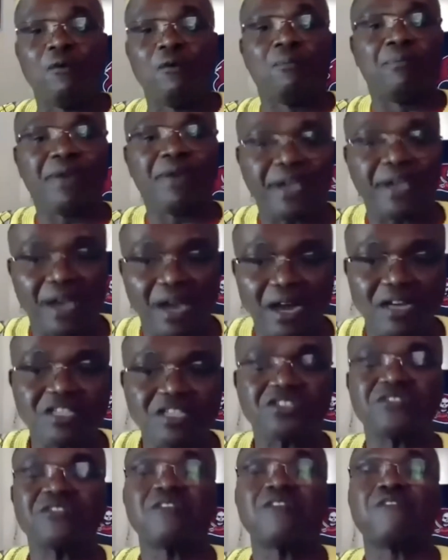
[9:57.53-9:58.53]

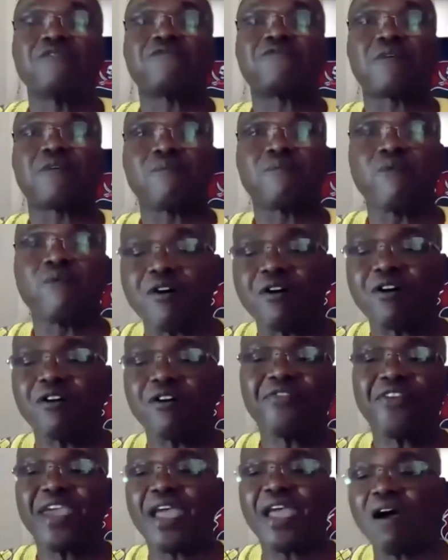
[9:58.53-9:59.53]
because from where
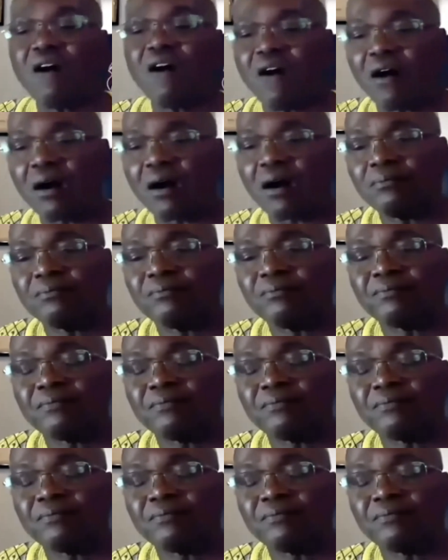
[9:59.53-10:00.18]
they are,